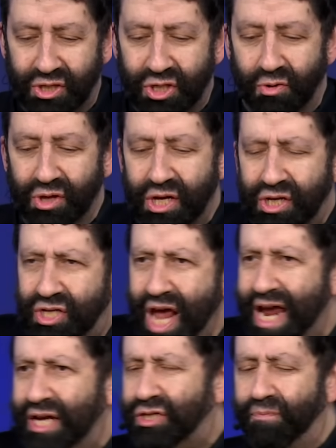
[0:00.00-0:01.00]
So, in the
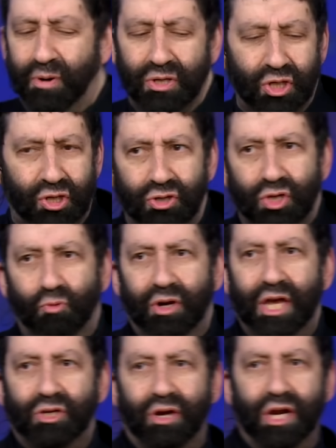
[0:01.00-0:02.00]
days of persecution, what
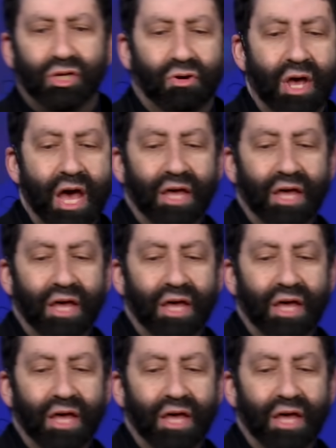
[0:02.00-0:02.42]
did they try to do?